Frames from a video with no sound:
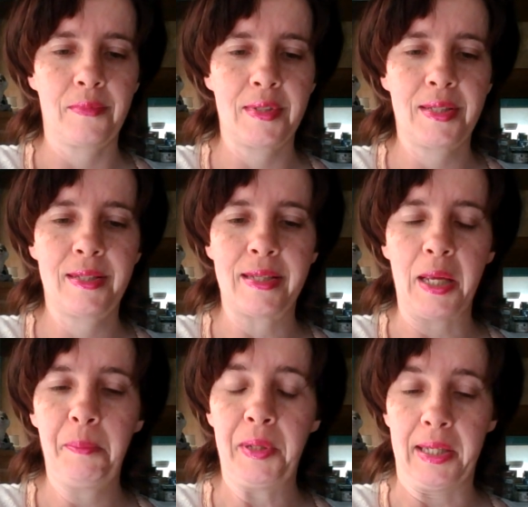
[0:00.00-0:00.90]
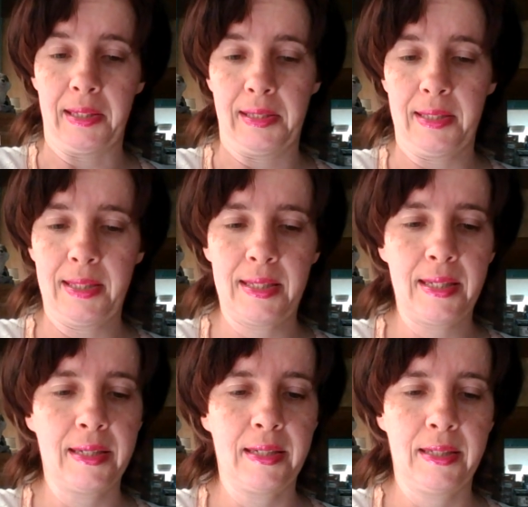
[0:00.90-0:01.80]

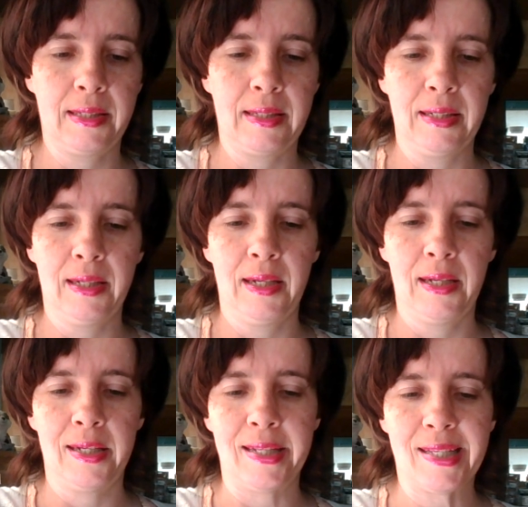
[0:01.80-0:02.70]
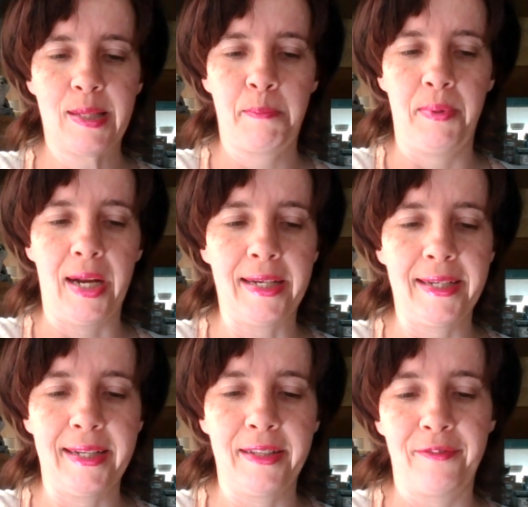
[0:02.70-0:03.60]
Sapiens. The
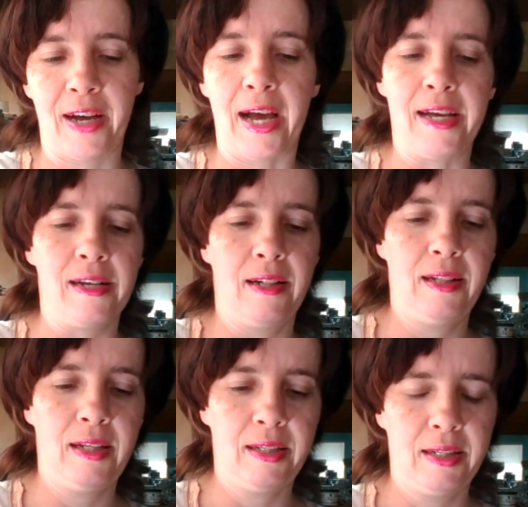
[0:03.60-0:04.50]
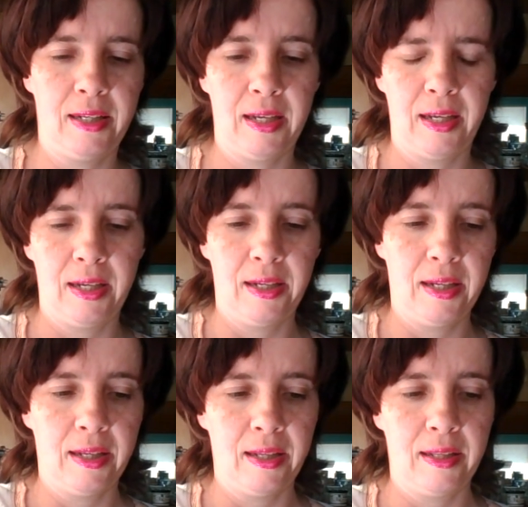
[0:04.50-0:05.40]
Splendid and the Vile.
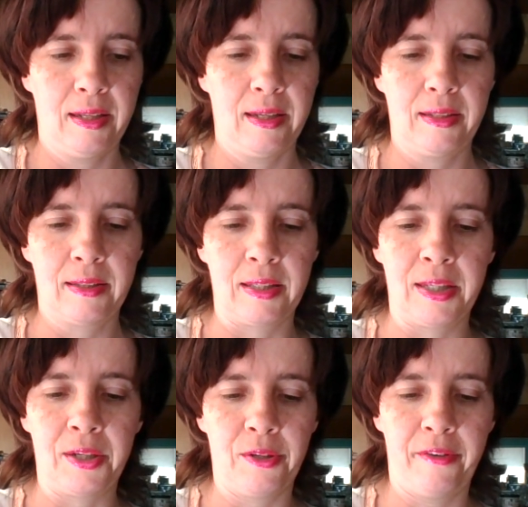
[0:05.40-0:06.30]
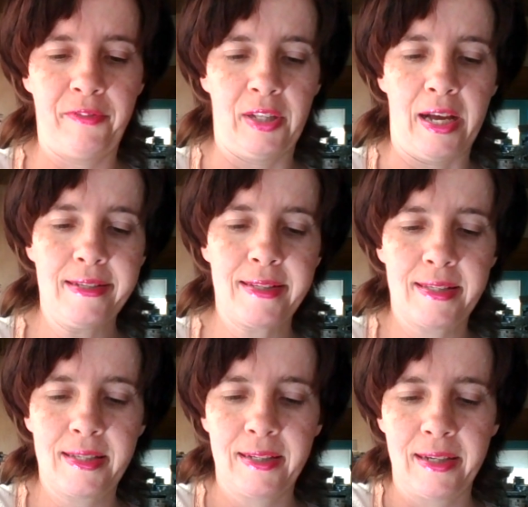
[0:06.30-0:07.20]
The Year of
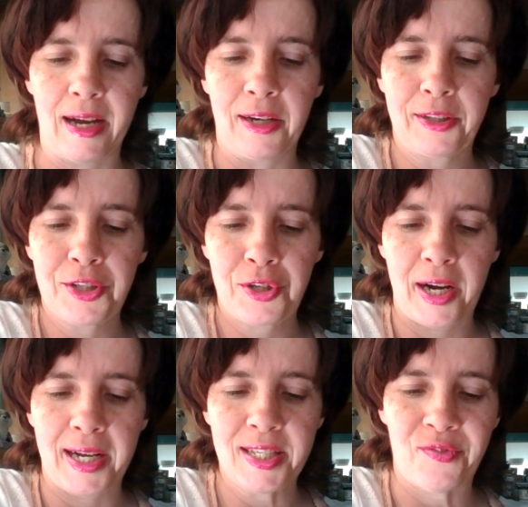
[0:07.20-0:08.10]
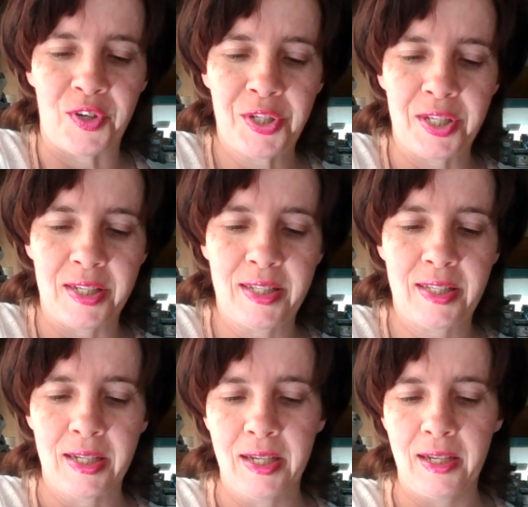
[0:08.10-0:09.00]
Less. Alcatraz
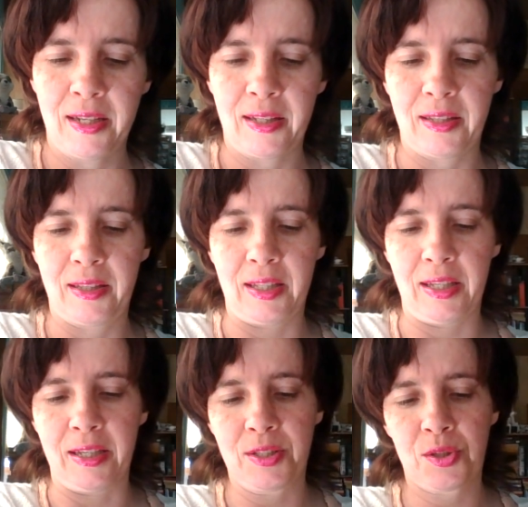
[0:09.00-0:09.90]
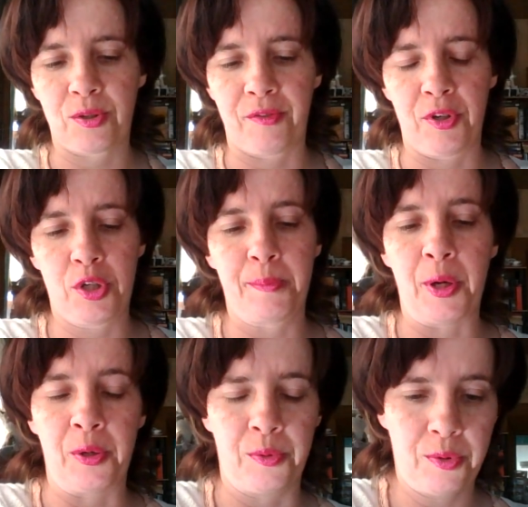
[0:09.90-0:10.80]
versus the Scrivener's
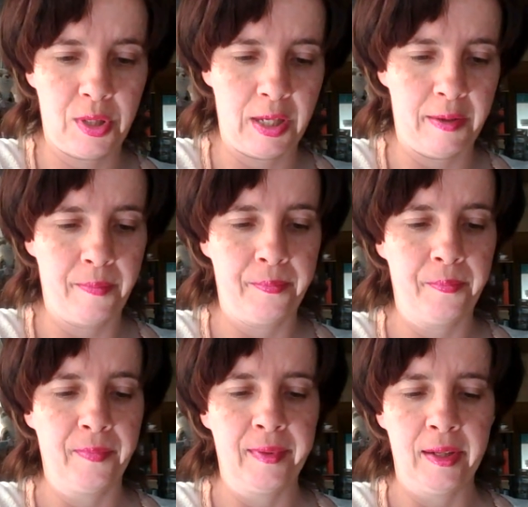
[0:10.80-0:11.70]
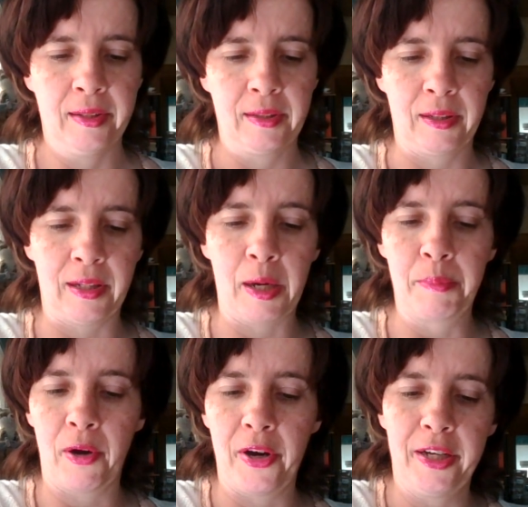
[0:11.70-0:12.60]
Bones. The
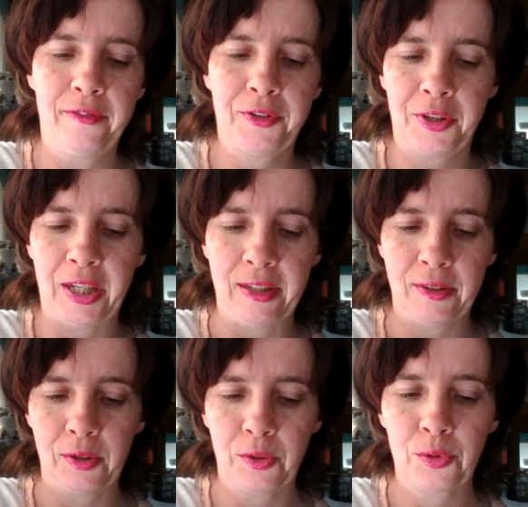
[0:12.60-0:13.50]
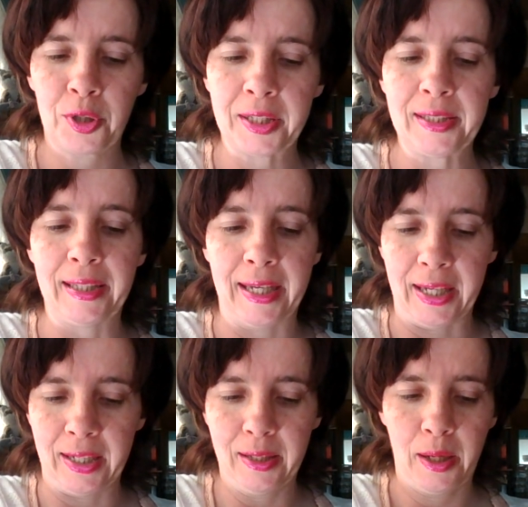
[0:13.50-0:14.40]
Librarian of Crooked
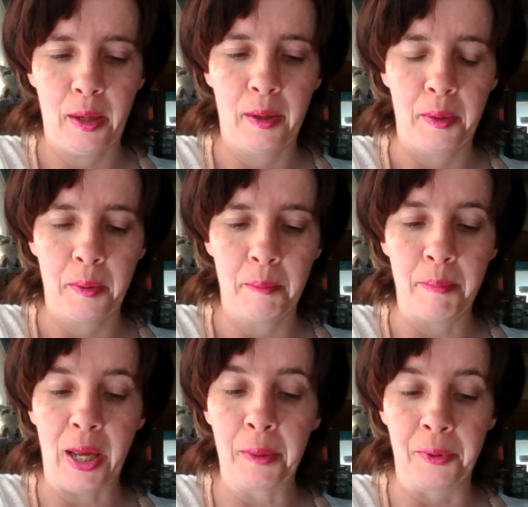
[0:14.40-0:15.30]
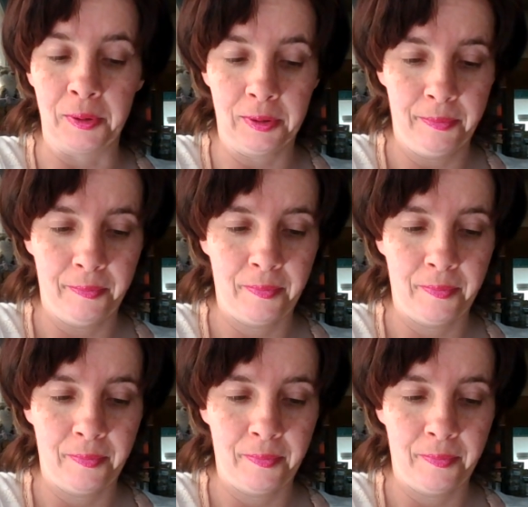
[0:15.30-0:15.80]
Lane. Babel.